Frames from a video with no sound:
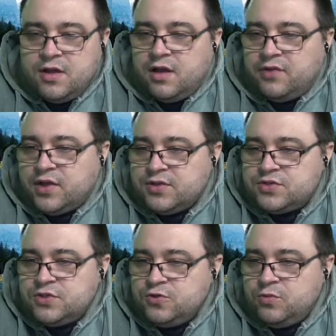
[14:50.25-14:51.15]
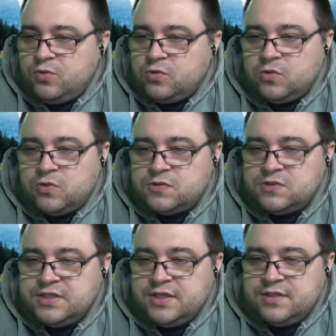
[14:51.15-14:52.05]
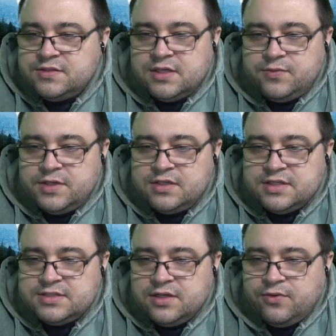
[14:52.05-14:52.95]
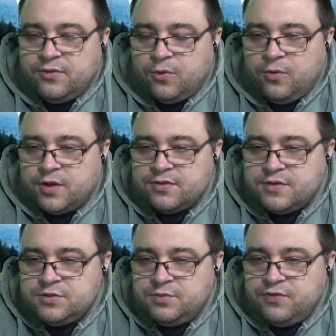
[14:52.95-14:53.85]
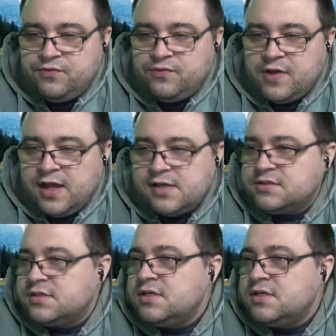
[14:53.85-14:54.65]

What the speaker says: I've got two more scenes that I want to test out real quick. These will be fast.